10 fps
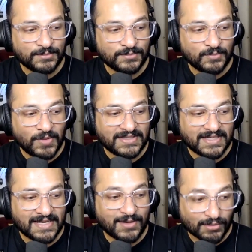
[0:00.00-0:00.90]
one
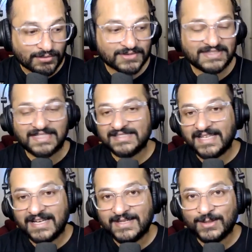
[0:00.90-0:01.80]
thing I can also say is
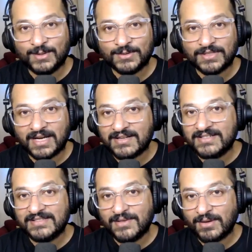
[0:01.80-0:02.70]
that
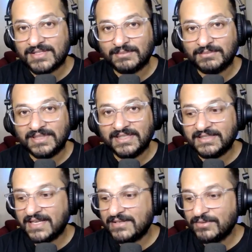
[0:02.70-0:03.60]
courage is not something
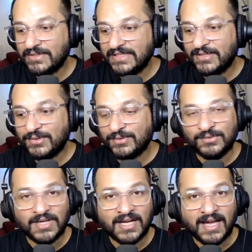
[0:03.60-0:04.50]
that you need
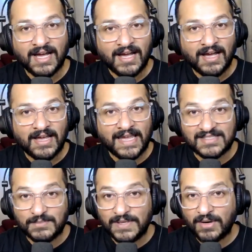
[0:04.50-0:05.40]
to
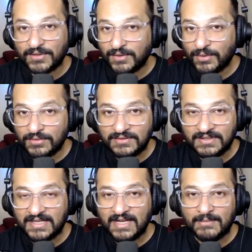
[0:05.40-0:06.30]
exhibit on your own,
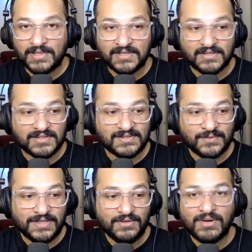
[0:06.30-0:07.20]
because
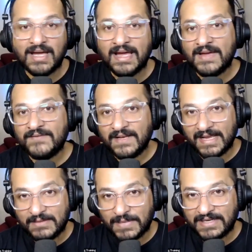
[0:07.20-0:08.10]
when you have
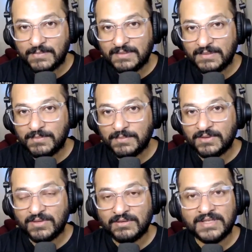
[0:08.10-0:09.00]
like-minded people
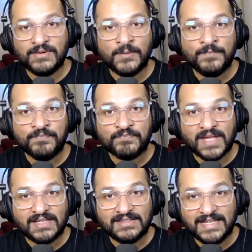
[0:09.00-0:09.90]
who are with you,
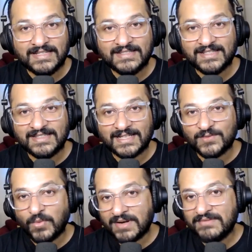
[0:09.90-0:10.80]
then that's
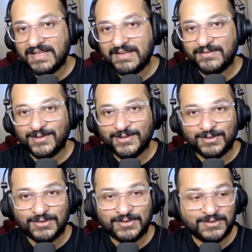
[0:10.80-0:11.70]
one way for
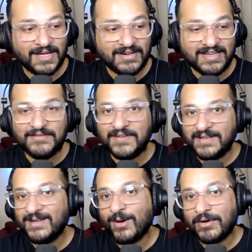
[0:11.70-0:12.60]
you to
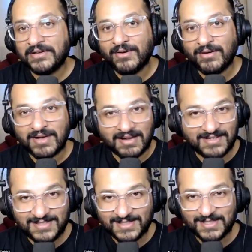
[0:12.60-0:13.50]
refill on your
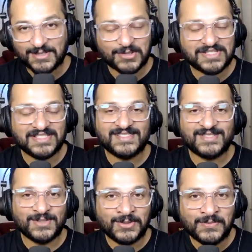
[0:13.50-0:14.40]
courage quotient.
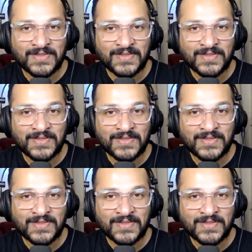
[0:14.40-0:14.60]
So